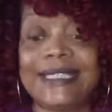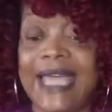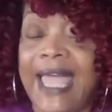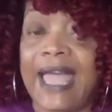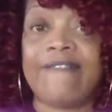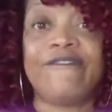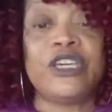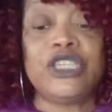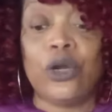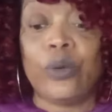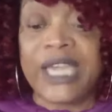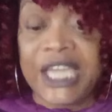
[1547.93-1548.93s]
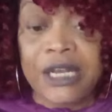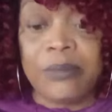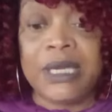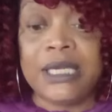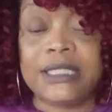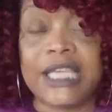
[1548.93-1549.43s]
time for your
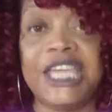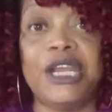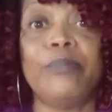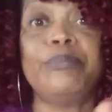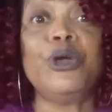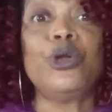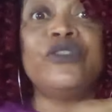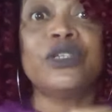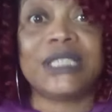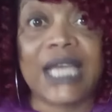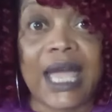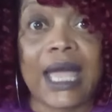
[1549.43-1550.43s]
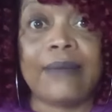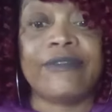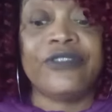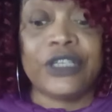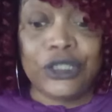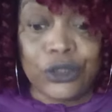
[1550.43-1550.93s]
enemies and a beautiful time
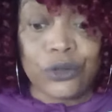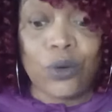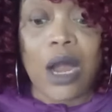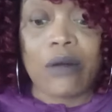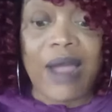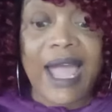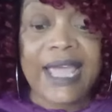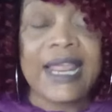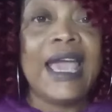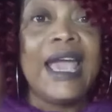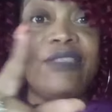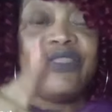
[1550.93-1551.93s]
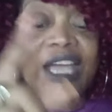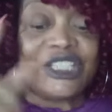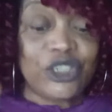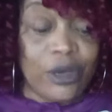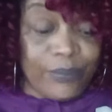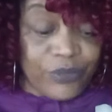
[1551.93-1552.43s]
for you, all right?
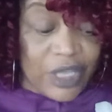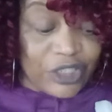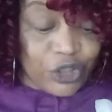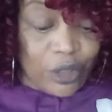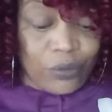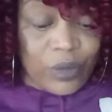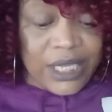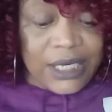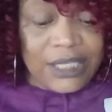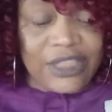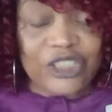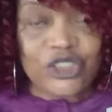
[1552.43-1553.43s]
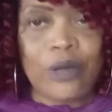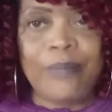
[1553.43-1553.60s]
That's your reading. That's your